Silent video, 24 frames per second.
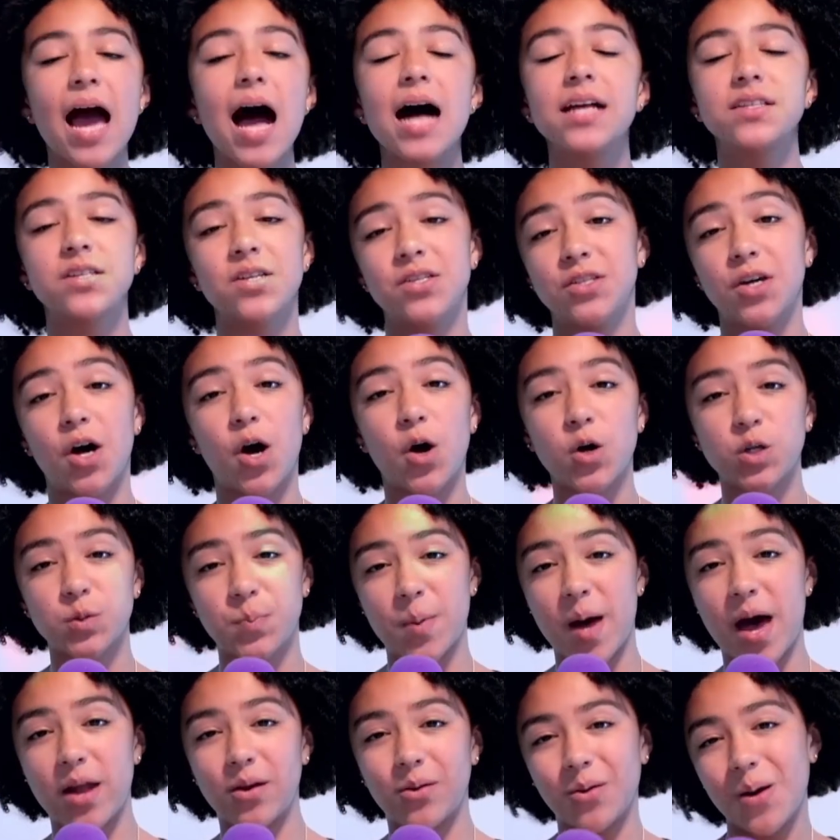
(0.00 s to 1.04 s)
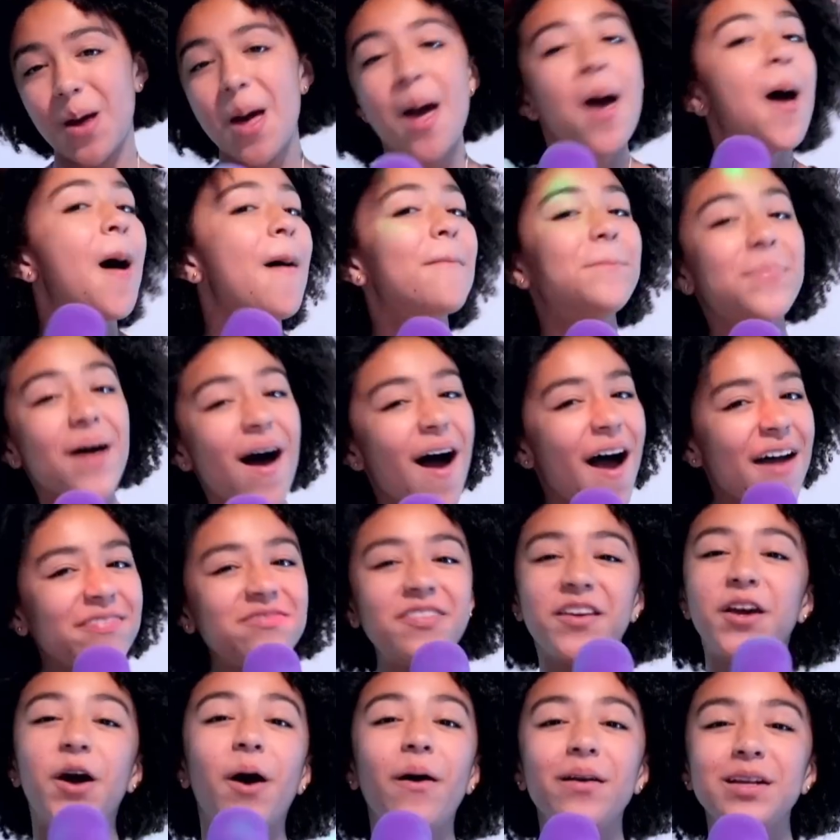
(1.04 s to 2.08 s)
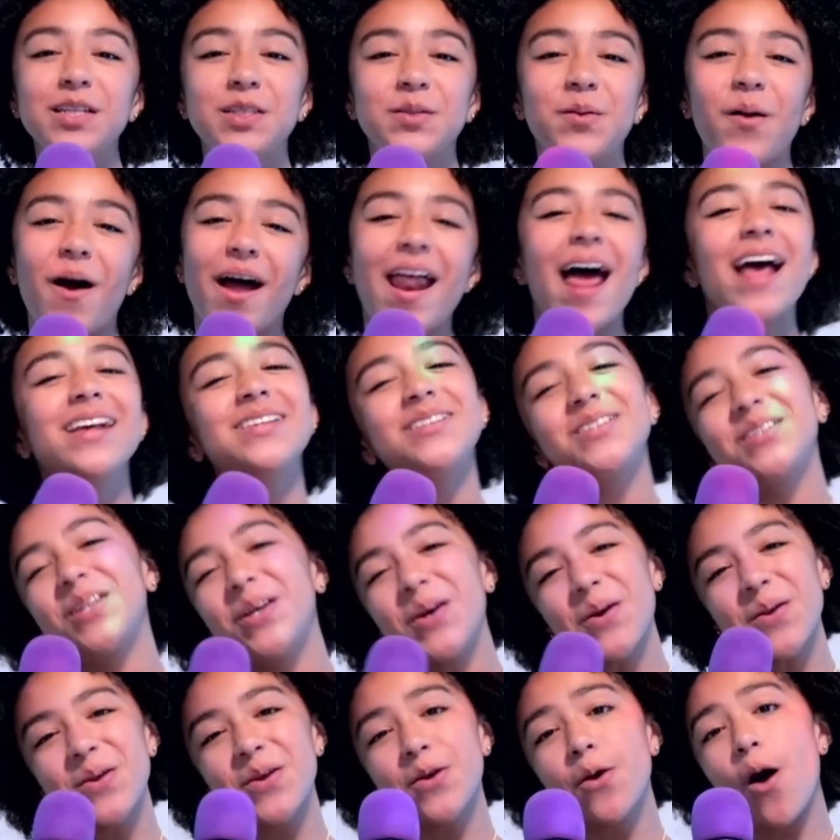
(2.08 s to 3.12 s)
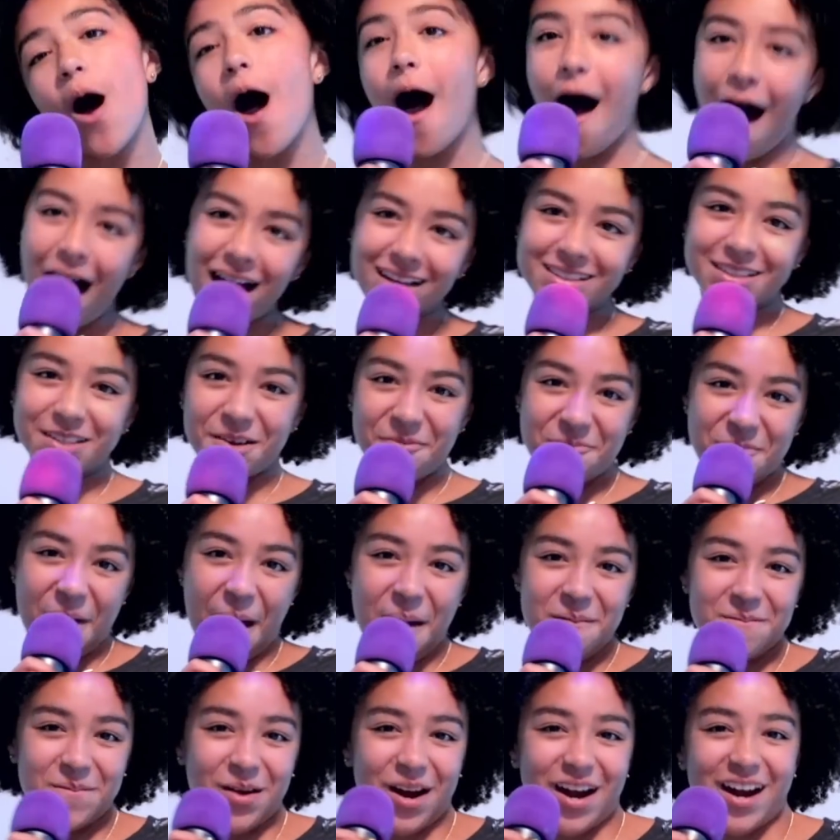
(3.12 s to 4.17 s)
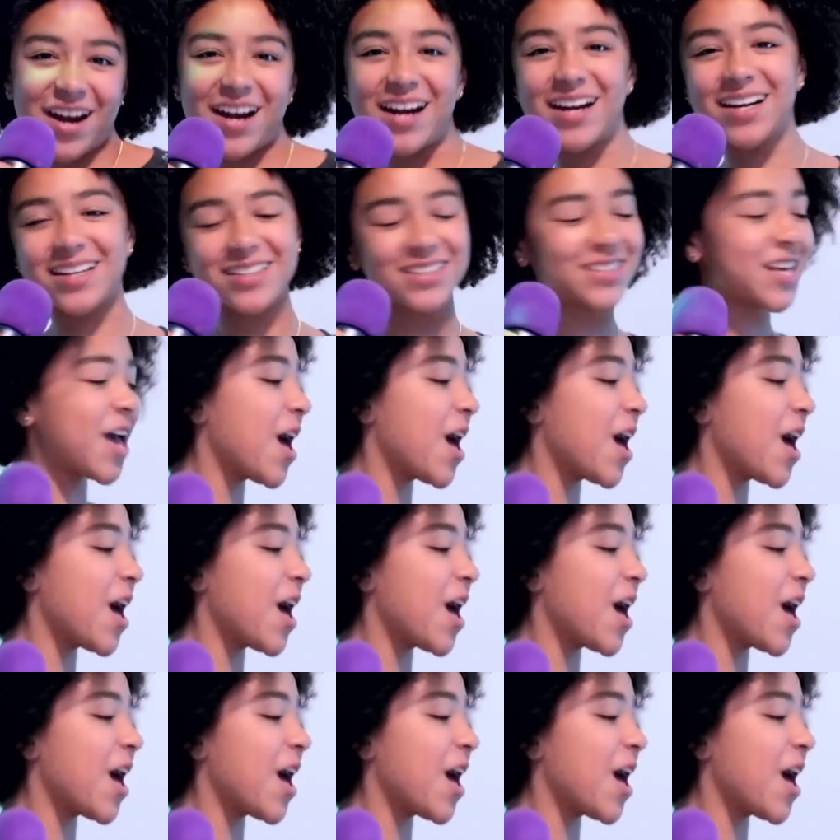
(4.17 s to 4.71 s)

cats and dogs battle, but the Goldie Squad has 2 new awesome members.